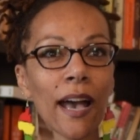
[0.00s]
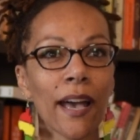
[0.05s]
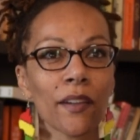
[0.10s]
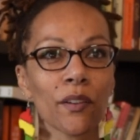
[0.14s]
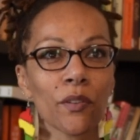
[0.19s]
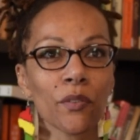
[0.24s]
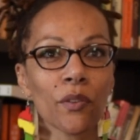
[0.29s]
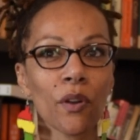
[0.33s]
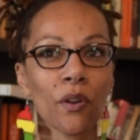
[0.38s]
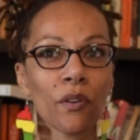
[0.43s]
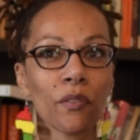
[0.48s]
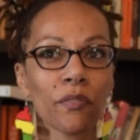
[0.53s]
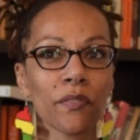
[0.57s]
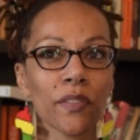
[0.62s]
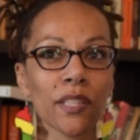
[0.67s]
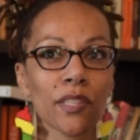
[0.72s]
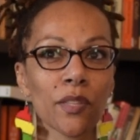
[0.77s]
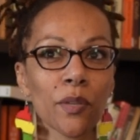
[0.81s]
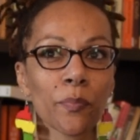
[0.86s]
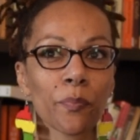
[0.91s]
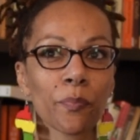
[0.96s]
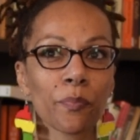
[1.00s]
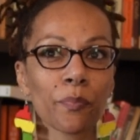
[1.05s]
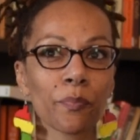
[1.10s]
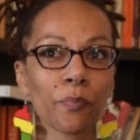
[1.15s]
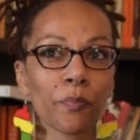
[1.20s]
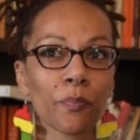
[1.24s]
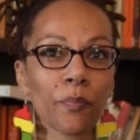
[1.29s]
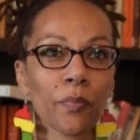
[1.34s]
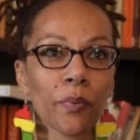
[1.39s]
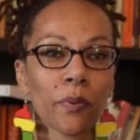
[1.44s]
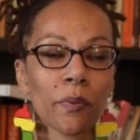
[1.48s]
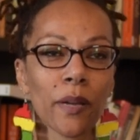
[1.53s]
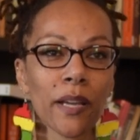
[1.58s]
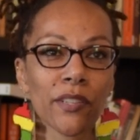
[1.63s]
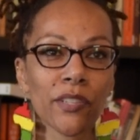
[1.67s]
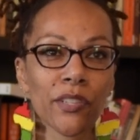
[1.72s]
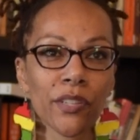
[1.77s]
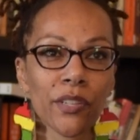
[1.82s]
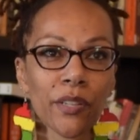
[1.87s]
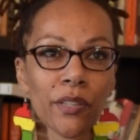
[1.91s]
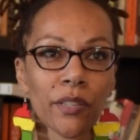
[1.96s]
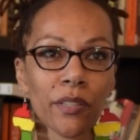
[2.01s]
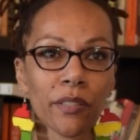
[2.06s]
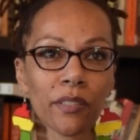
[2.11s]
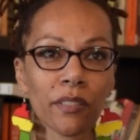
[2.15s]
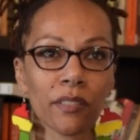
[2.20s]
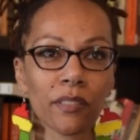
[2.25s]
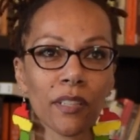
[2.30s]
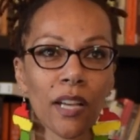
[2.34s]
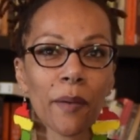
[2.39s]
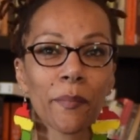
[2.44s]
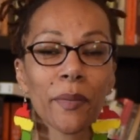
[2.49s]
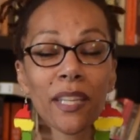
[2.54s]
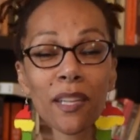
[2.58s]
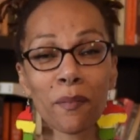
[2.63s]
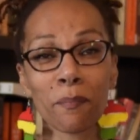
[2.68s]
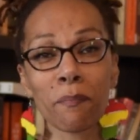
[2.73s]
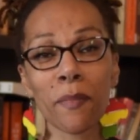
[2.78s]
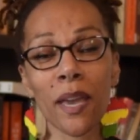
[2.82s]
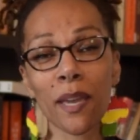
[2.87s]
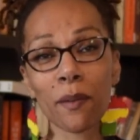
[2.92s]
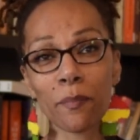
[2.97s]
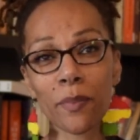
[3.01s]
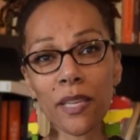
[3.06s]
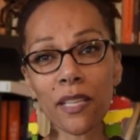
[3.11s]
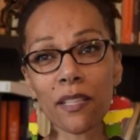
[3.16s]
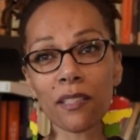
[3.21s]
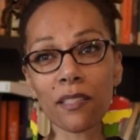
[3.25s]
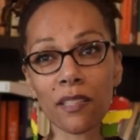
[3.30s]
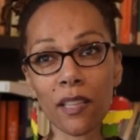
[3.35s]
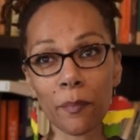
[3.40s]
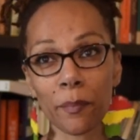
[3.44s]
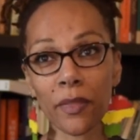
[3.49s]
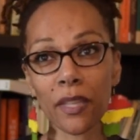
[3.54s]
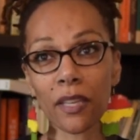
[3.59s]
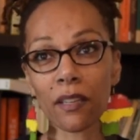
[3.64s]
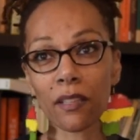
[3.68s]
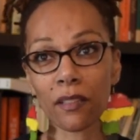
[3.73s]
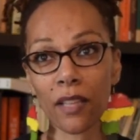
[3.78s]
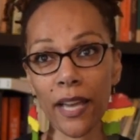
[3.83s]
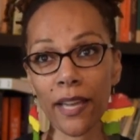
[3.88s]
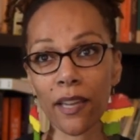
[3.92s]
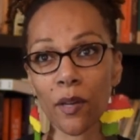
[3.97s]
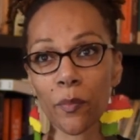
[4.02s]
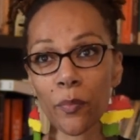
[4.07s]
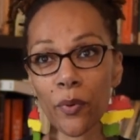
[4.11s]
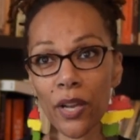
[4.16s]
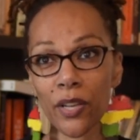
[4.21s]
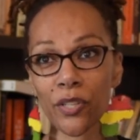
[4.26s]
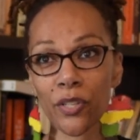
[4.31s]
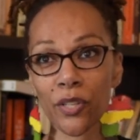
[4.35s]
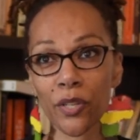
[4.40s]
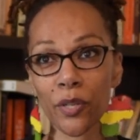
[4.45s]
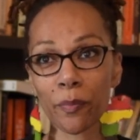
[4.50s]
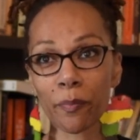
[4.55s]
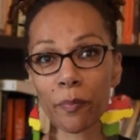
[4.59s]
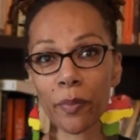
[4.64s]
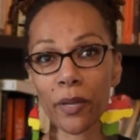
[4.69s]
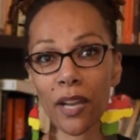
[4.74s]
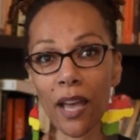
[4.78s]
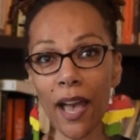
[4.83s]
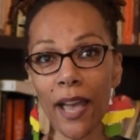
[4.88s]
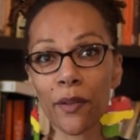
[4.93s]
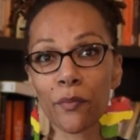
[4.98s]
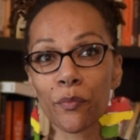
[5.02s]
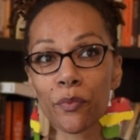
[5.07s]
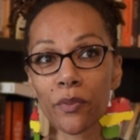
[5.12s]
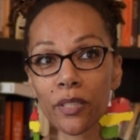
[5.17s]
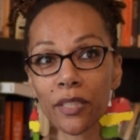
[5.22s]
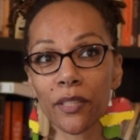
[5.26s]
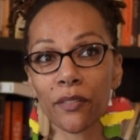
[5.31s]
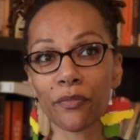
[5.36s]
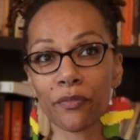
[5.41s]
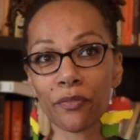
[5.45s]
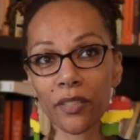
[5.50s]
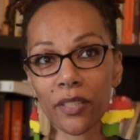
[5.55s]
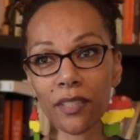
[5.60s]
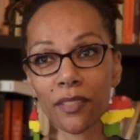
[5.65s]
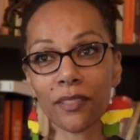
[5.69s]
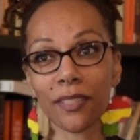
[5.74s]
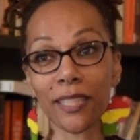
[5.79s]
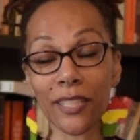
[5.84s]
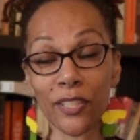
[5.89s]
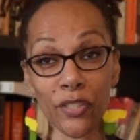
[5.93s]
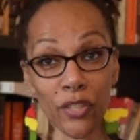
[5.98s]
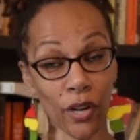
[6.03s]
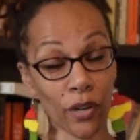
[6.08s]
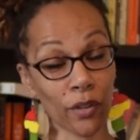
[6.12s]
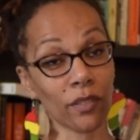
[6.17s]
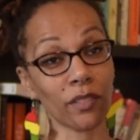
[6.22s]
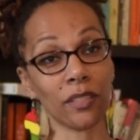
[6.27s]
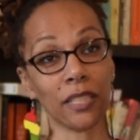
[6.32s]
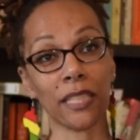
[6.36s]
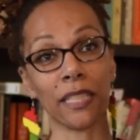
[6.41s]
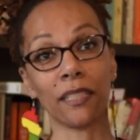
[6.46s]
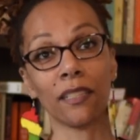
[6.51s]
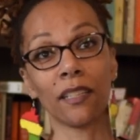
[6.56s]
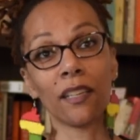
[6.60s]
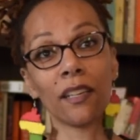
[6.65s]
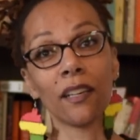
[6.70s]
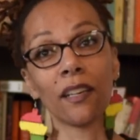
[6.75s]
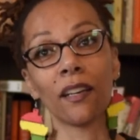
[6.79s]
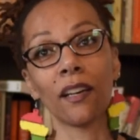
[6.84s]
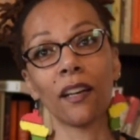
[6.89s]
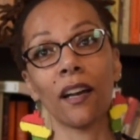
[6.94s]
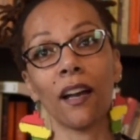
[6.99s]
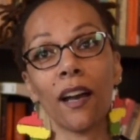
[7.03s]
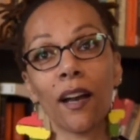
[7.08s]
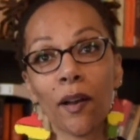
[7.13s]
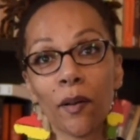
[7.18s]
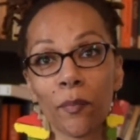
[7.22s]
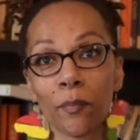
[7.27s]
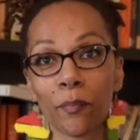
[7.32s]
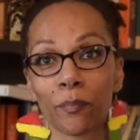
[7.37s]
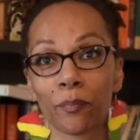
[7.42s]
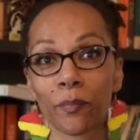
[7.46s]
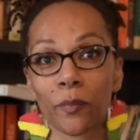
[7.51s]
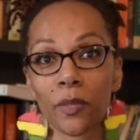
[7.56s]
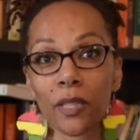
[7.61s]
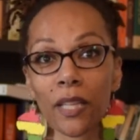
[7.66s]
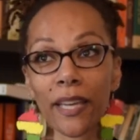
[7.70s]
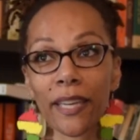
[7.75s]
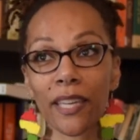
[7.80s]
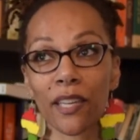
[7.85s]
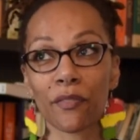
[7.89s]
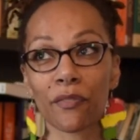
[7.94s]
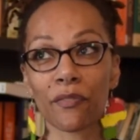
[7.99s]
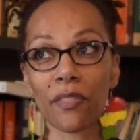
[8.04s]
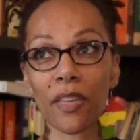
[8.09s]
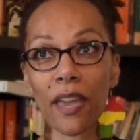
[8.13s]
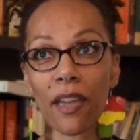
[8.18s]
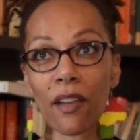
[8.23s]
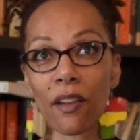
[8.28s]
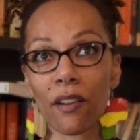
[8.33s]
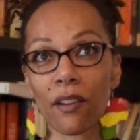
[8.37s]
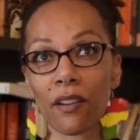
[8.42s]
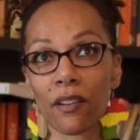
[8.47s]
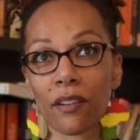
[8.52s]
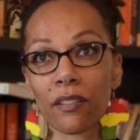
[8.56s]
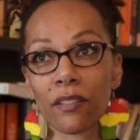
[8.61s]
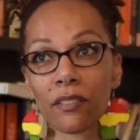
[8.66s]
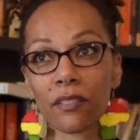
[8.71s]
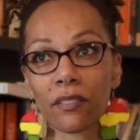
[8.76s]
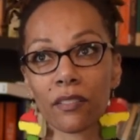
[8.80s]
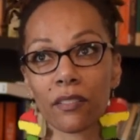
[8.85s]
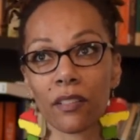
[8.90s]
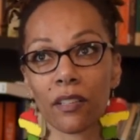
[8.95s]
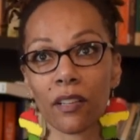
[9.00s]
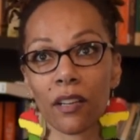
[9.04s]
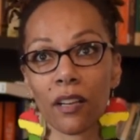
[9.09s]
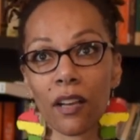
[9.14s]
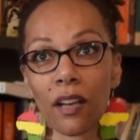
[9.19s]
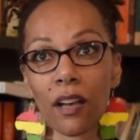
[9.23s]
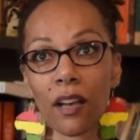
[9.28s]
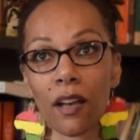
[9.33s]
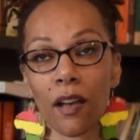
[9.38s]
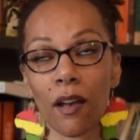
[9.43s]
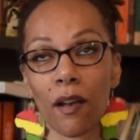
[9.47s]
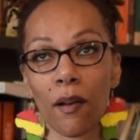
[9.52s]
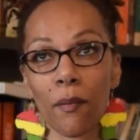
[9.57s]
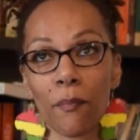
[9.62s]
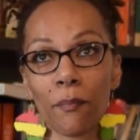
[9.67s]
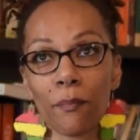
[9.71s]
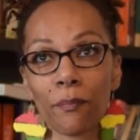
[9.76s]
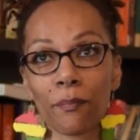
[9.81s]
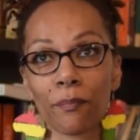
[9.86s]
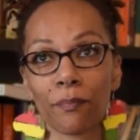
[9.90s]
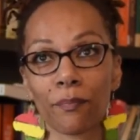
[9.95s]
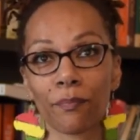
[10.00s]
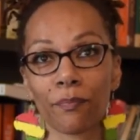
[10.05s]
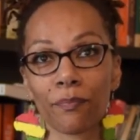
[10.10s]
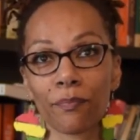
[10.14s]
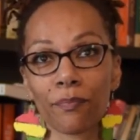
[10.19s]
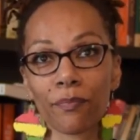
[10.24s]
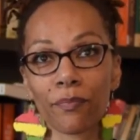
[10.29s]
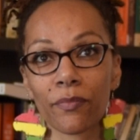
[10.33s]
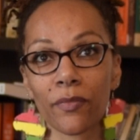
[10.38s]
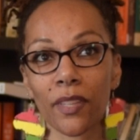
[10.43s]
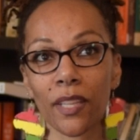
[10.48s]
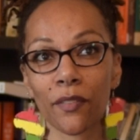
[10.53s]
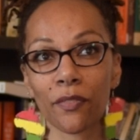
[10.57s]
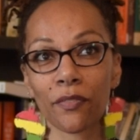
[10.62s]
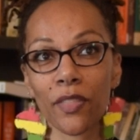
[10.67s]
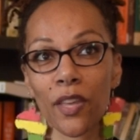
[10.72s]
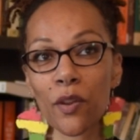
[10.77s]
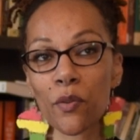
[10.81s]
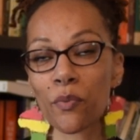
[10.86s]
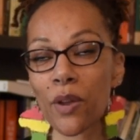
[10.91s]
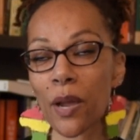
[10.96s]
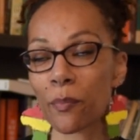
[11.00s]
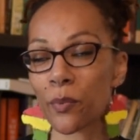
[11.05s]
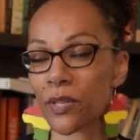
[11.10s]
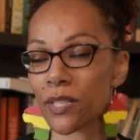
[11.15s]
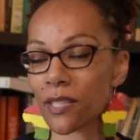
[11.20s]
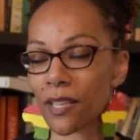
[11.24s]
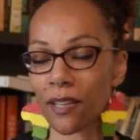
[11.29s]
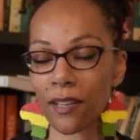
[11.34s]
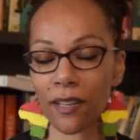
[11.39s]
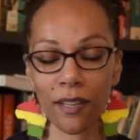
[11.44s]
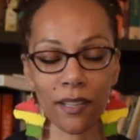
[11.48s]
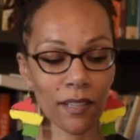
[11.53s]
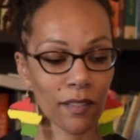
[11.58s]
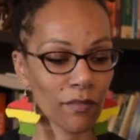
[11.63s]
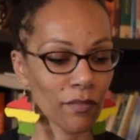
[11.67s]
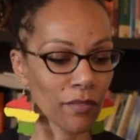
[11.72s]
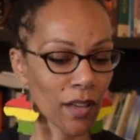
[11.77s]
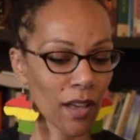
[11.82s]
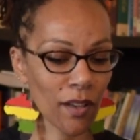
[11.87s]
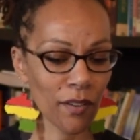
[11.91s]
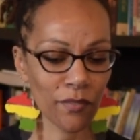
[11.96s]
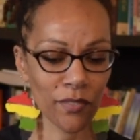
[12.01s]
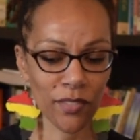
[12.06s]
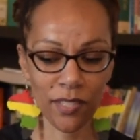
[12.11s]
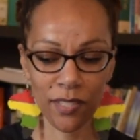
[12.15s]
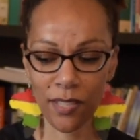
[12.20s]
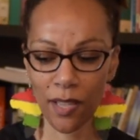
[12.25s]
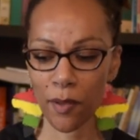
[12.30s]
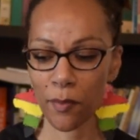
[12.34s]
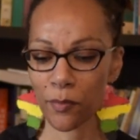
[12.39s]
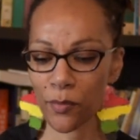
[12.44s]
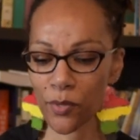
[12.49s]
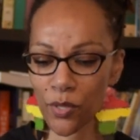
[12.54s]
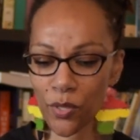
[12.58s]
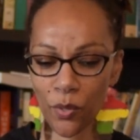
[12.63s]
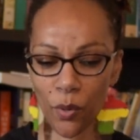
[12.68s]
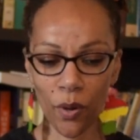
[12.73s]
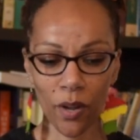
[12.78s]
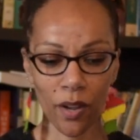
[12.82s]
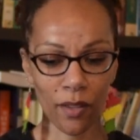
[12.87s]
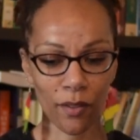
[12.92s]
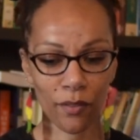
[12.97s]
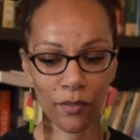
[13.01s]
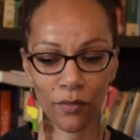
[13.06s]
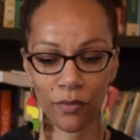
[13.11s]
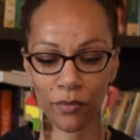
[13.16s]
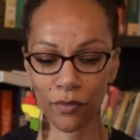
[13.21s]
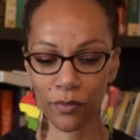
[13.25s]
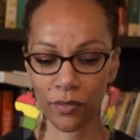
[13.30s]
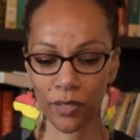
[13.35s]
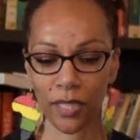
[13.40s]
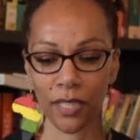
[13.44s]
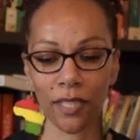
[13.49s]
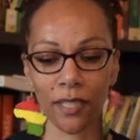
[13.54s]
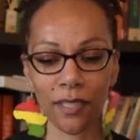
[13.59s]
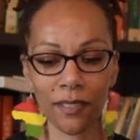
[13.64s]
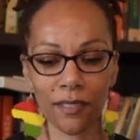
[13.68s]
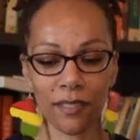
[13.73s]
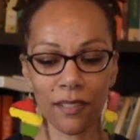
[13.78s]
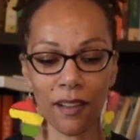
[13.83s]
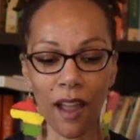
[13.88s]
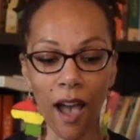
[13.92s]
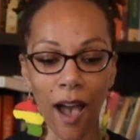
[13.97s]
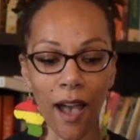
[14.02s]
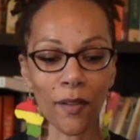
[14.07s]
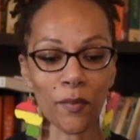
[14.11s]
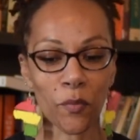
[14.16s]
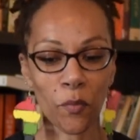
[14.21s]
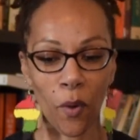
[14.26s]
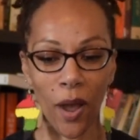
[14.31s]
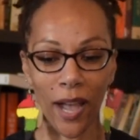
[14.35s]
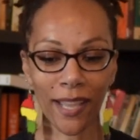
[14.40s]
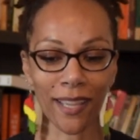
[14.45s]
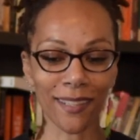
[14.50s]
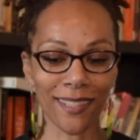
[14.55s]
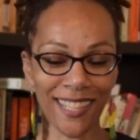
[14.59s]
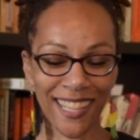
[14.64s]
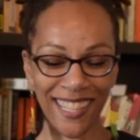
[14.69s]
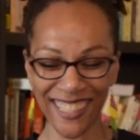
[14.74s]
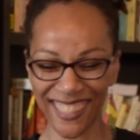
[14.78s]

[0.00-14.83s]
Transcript: I don't know if it's a pressure. I mean, it may be something like a pressure, but I really feel internally um, like if they're um, if they're representative of some sort of not white,